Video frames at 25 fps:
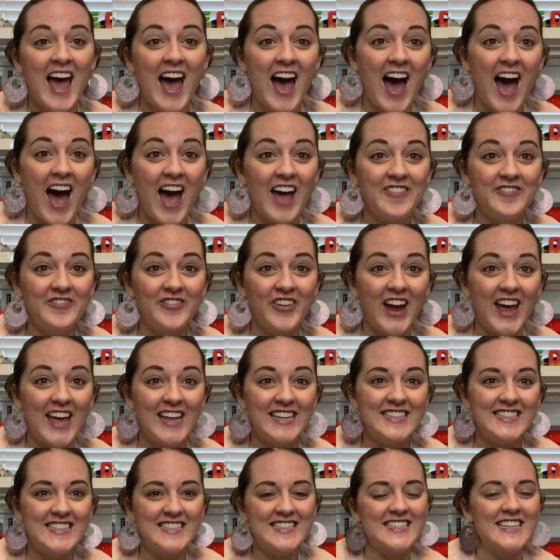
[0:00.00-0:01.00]
Hi
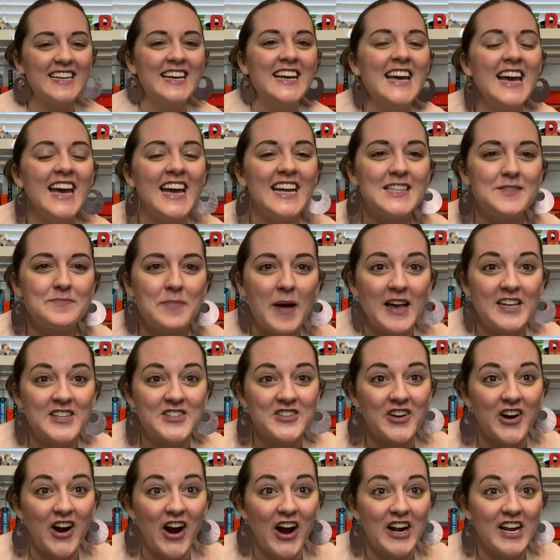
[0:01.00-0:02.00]
friends, it's
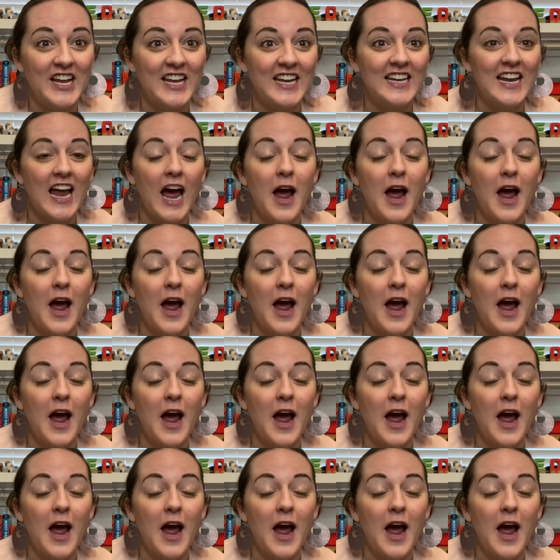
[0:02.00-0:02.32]
Pastor Arden.